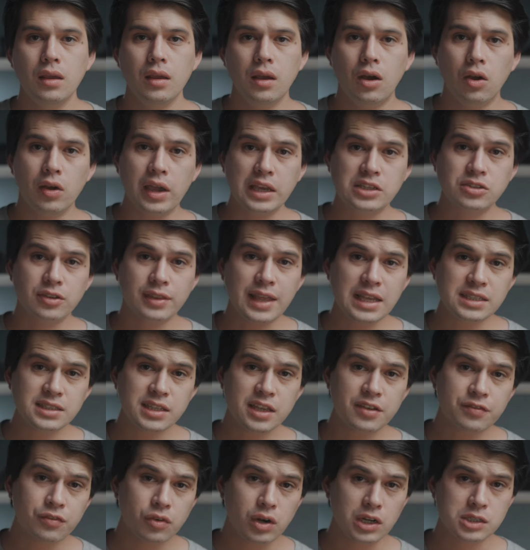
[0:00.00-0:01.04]
Okay, so that's
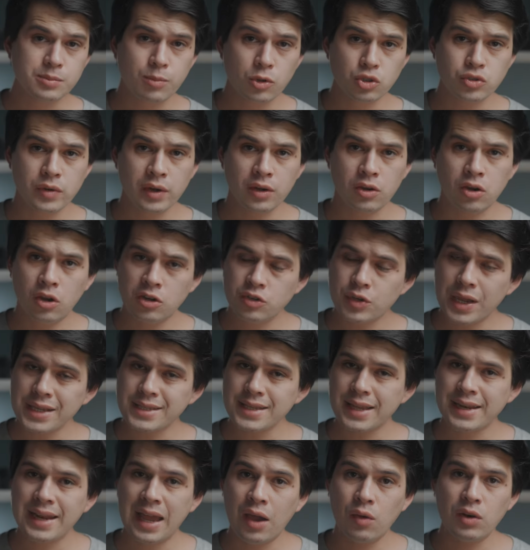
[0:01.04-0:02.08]
it for exposure and
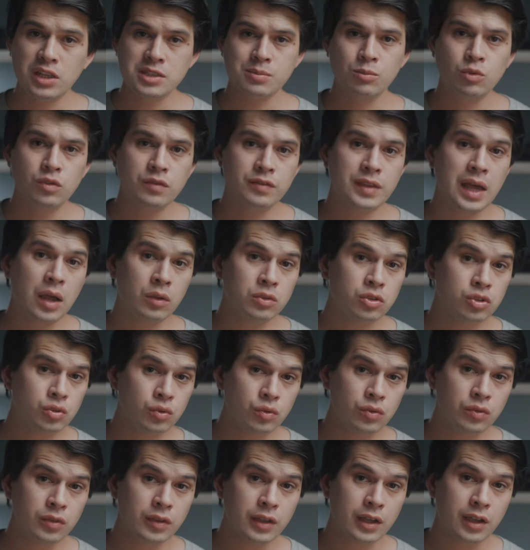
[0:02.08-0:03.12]
contrast. Now let's move down to
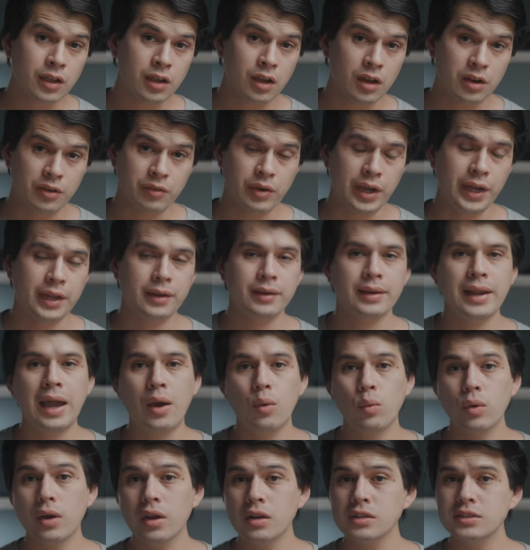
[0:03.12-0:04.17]
the color grading. Now
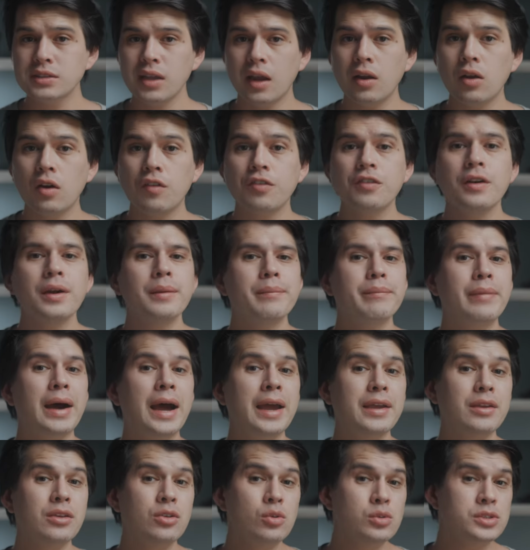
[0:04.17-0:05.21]
we're gonna start off by
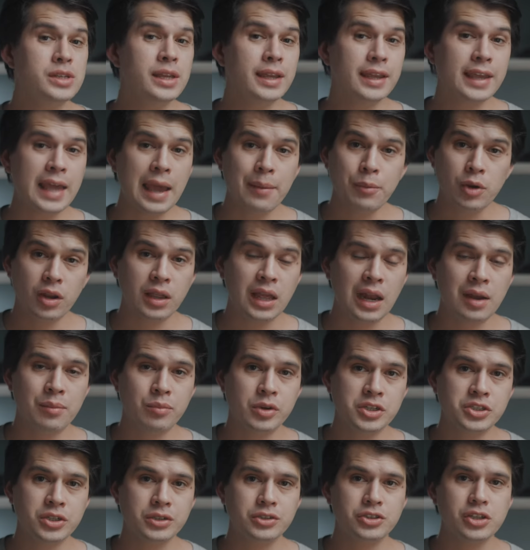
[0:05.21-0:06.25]
using camera
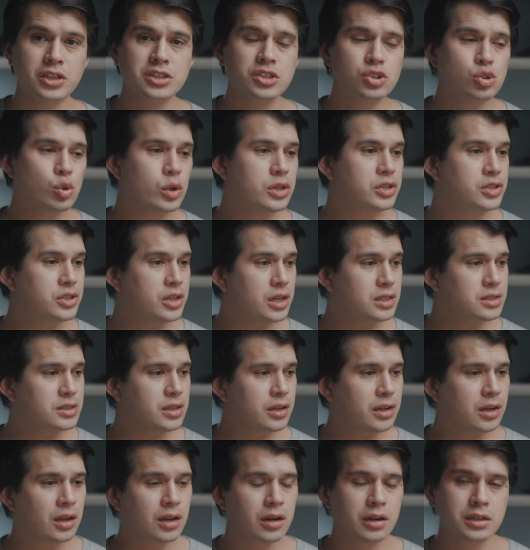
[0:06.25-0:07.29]
calibration just to adjust the
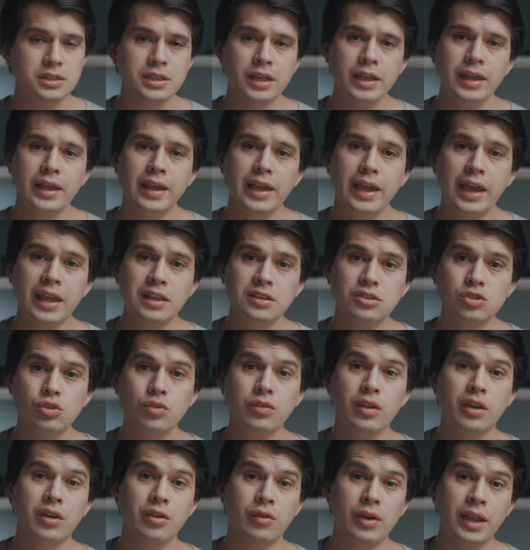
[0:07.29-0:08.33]
colors into
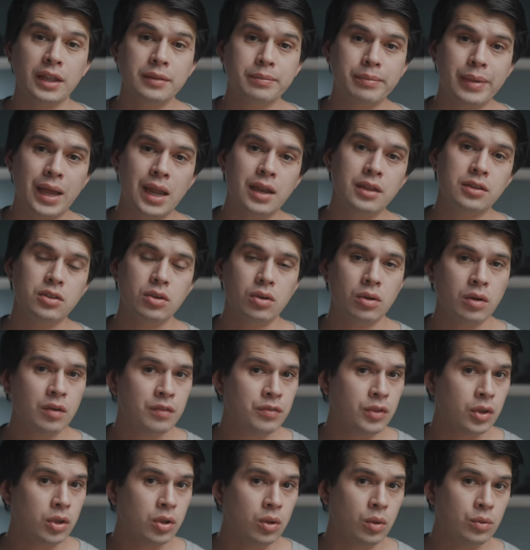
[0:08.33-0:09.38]
the correct palette of
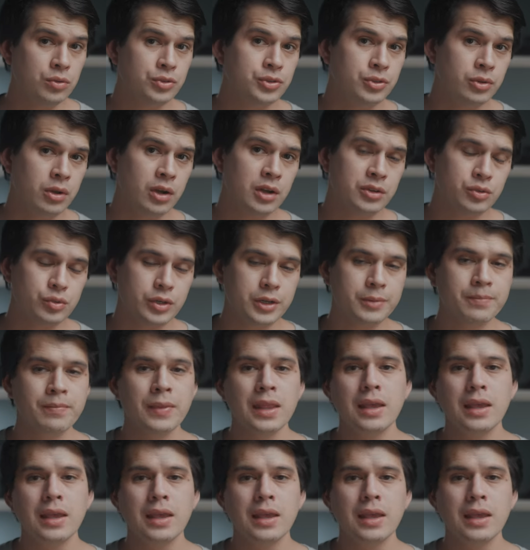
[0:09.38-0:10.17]
the Gold 200.